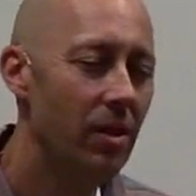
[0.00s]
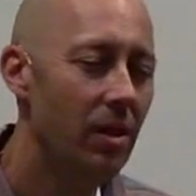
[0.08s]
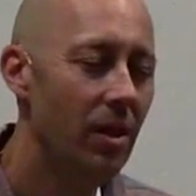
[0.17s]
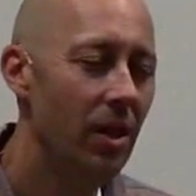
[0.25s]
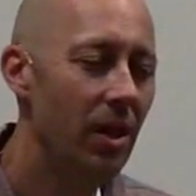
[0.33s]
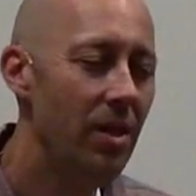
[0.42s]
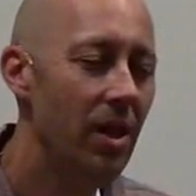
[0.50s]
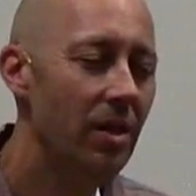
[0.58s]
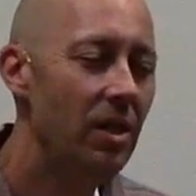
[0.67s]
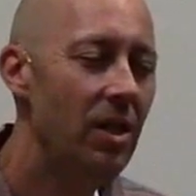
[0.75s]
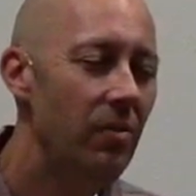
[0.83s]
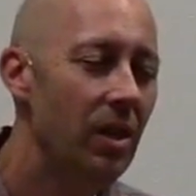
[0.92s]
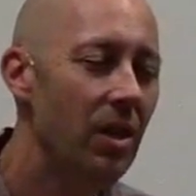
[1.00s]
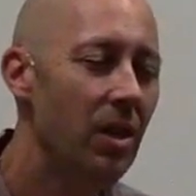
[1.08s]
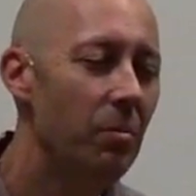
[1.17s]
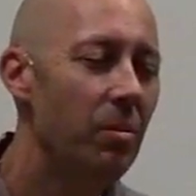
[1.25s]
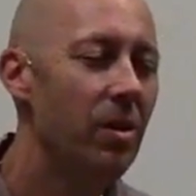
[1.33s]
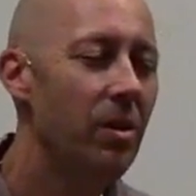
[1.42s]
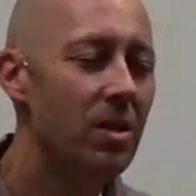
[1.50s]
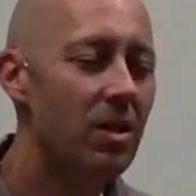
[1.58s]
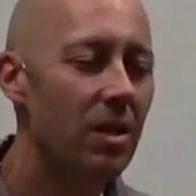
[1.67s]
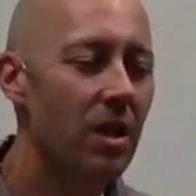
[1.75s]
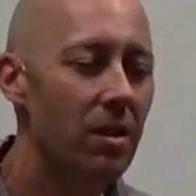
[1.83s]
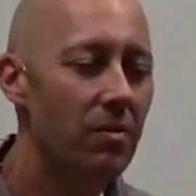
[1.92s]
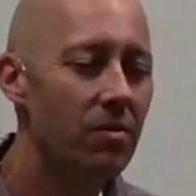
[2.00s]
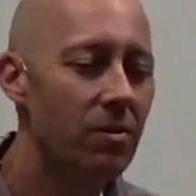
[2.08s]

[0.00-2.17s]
And yet giving up his life